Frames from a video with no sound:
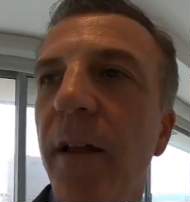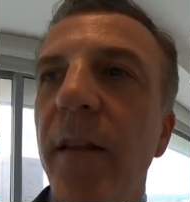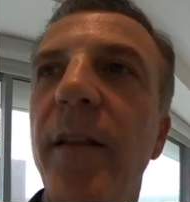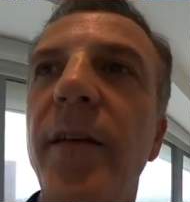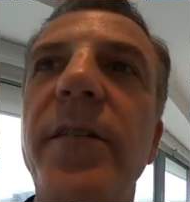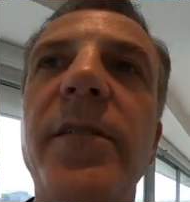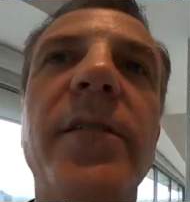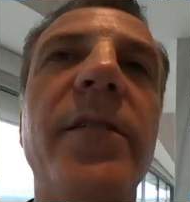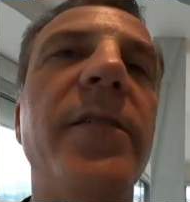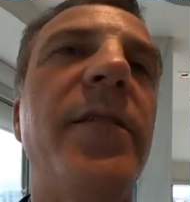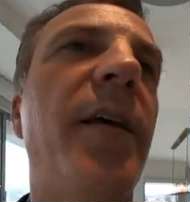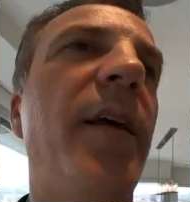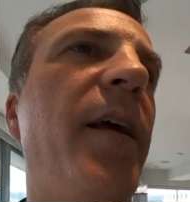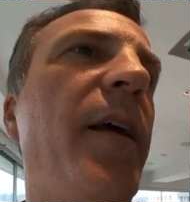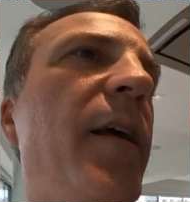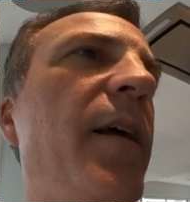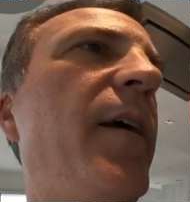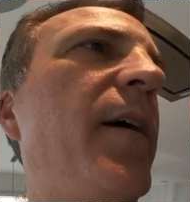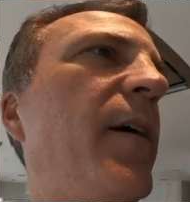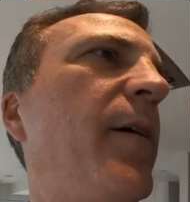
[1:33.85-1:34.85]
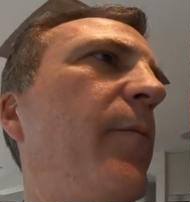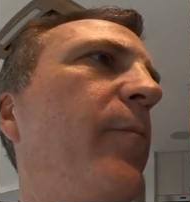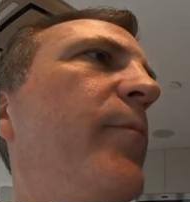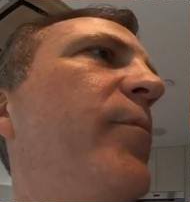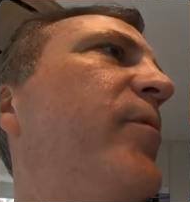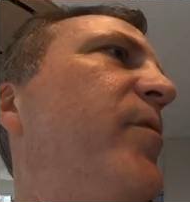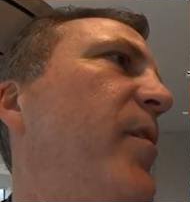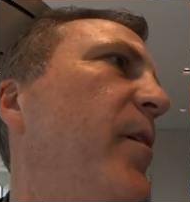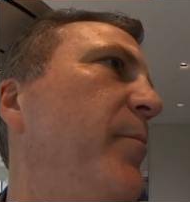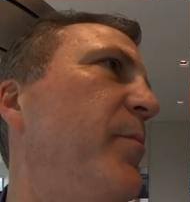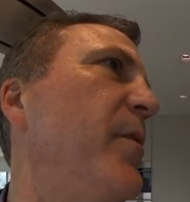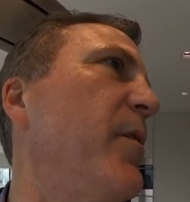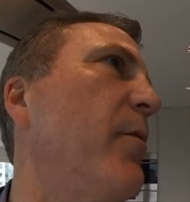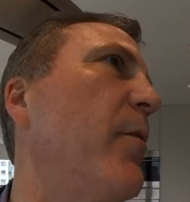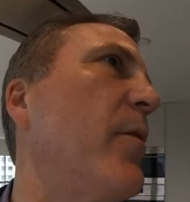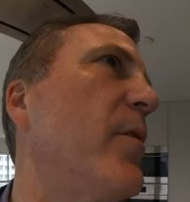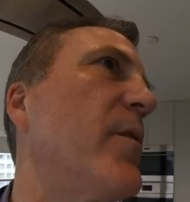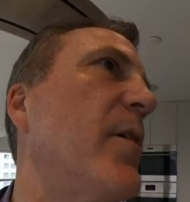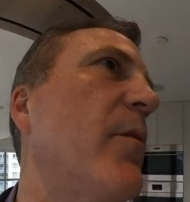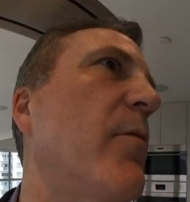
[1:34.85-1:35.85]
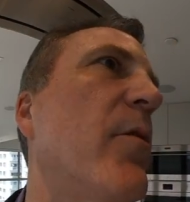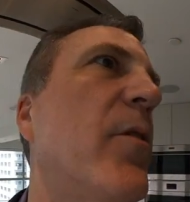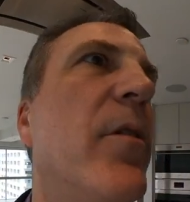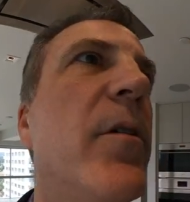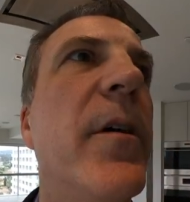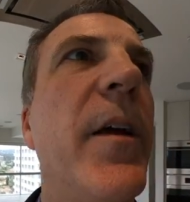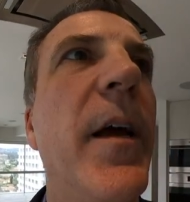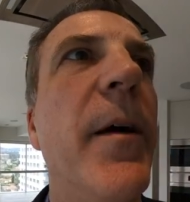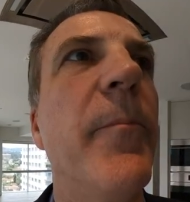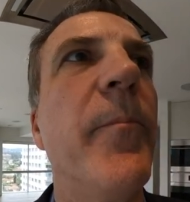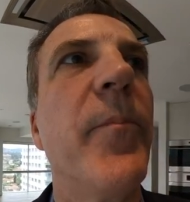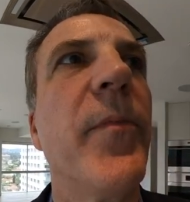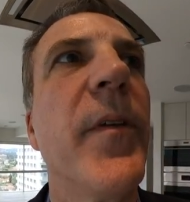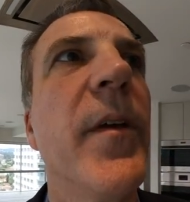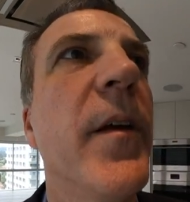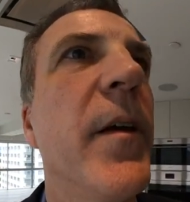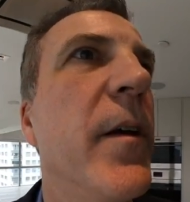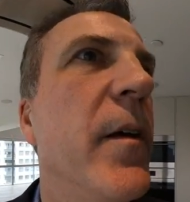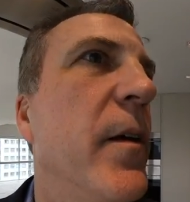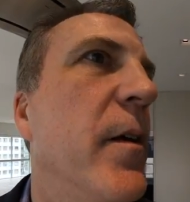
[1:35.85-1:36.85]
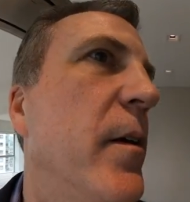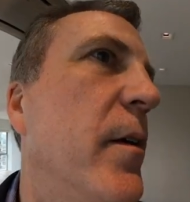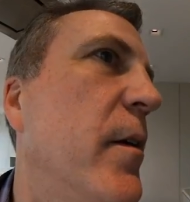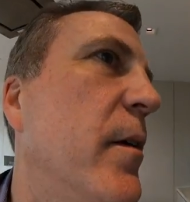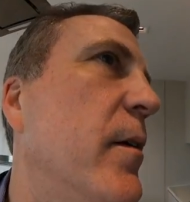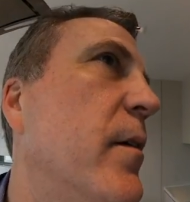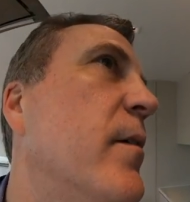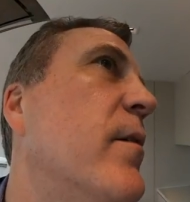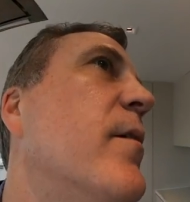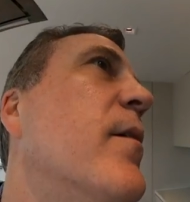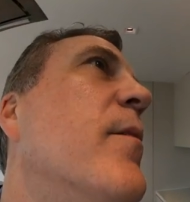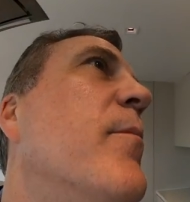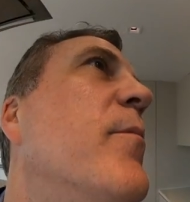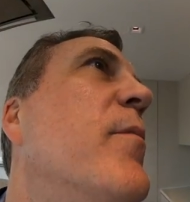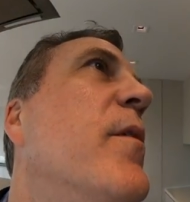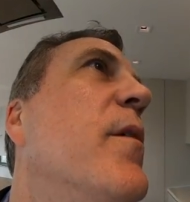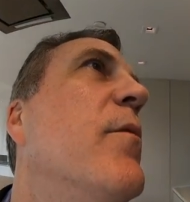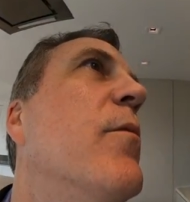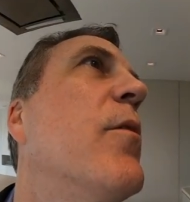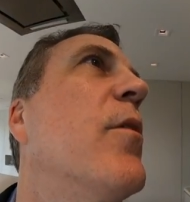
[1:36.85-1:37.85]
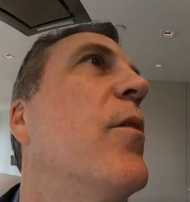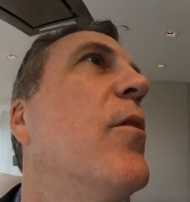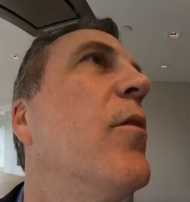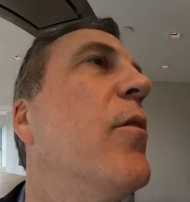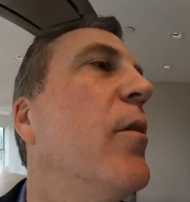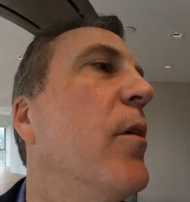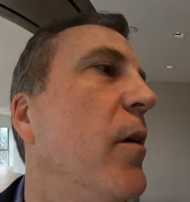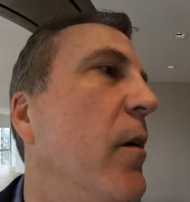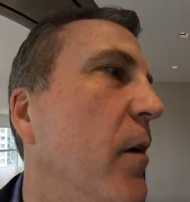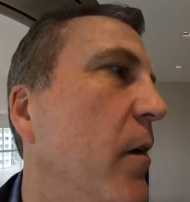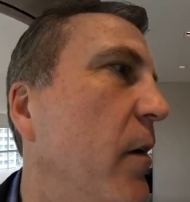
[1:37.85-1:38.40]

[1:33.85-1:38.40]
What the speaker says: This is a Sub-Zero, as I recall, yeah. Sub-Zero